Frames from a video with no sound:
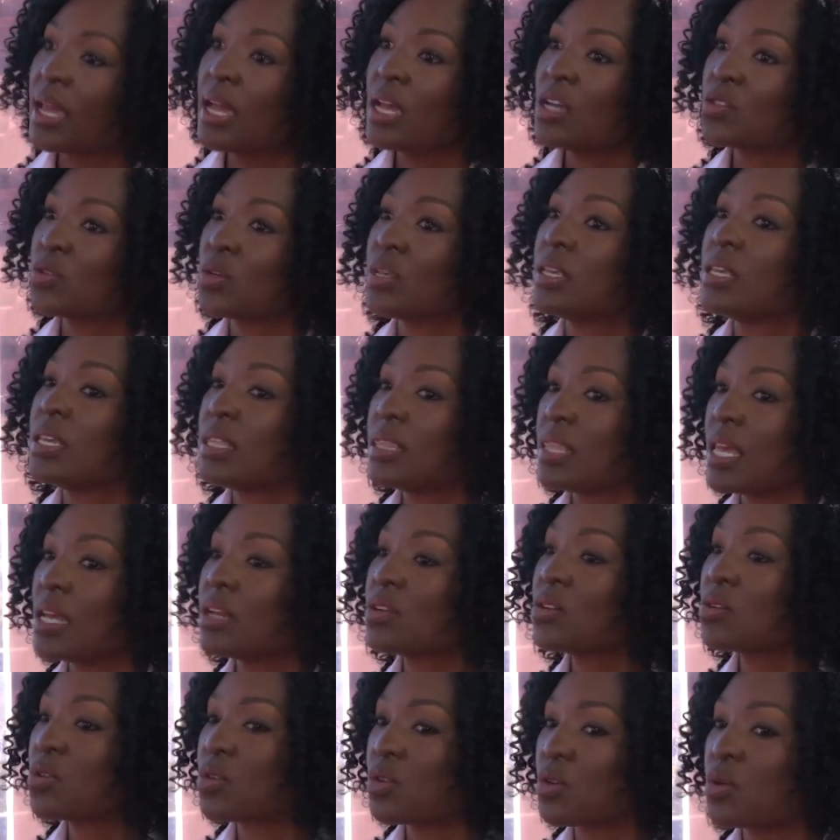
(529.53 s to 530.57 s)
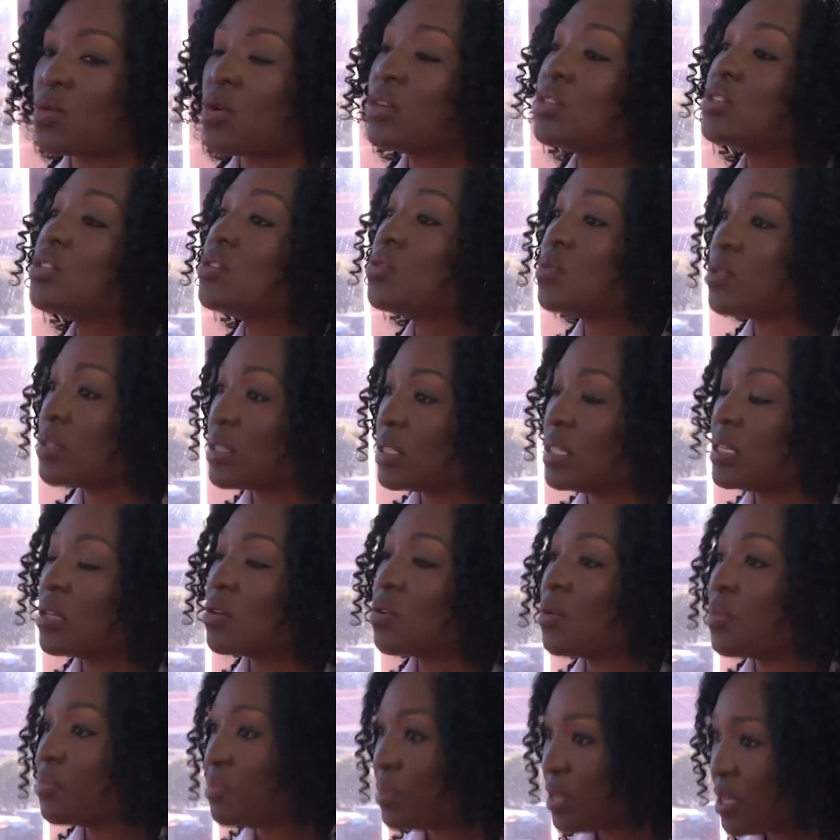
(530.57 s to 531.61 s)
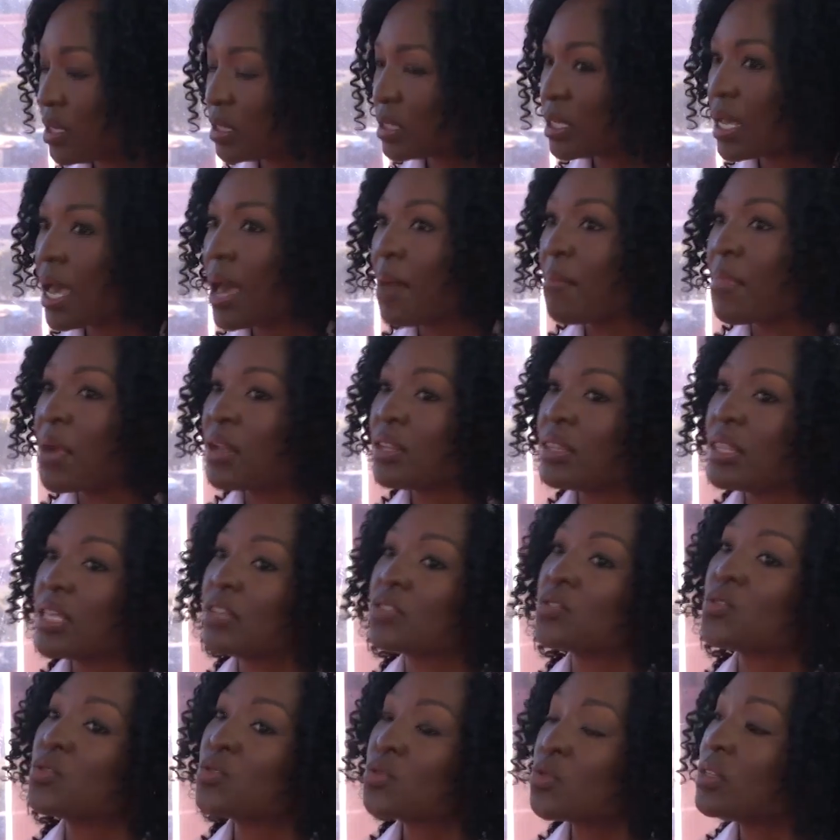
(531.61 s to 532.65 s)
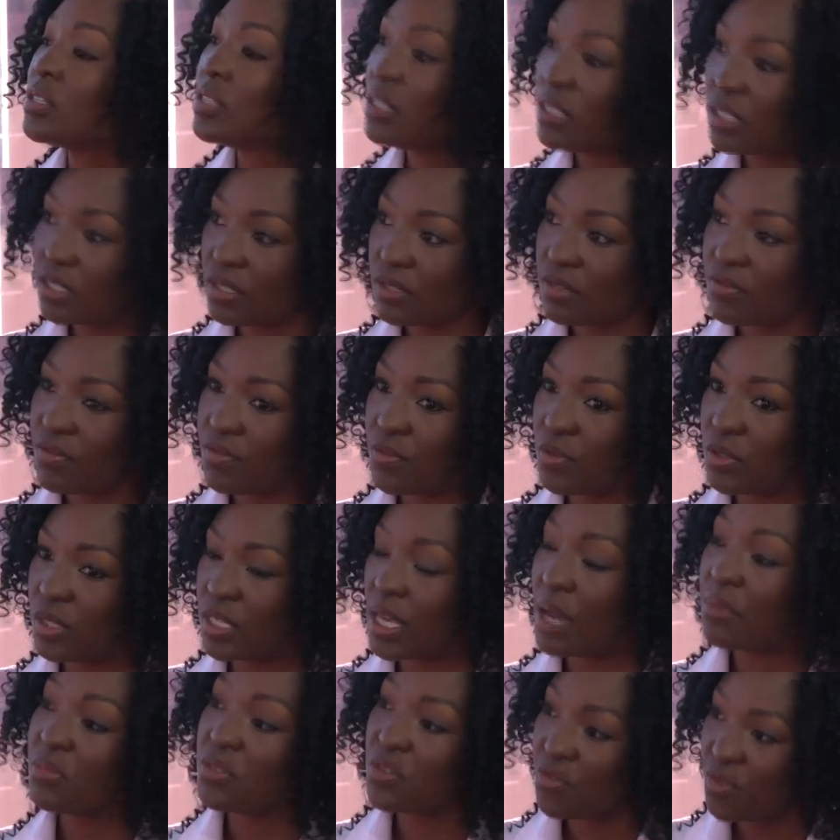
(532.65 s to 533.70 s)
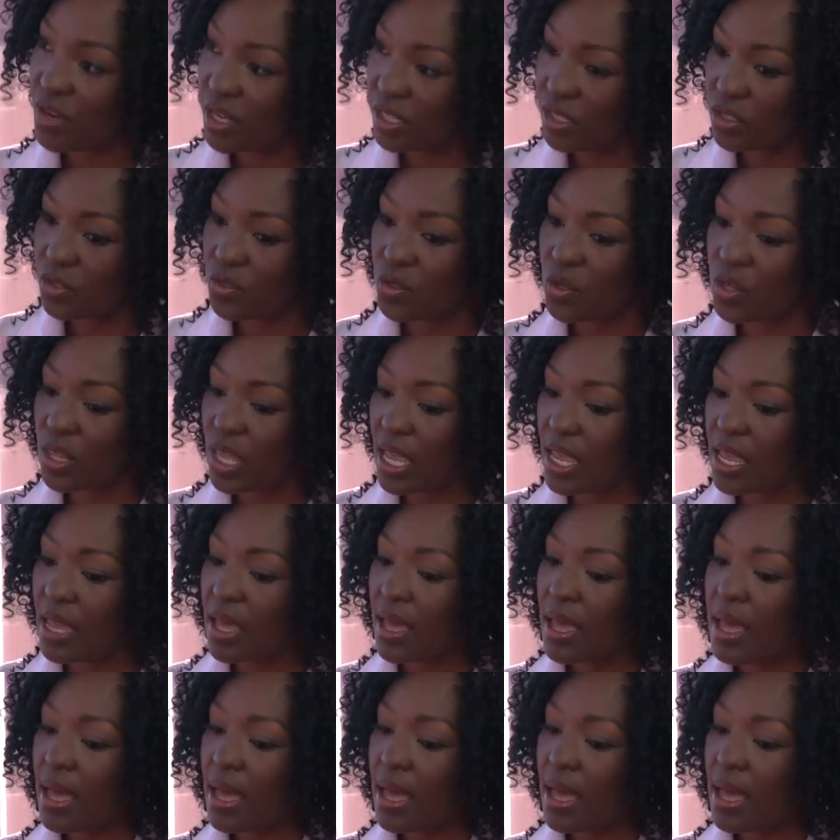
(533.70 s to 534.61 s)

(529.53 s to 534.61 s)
So he then continuously competes, but there's also need for time to rest. So the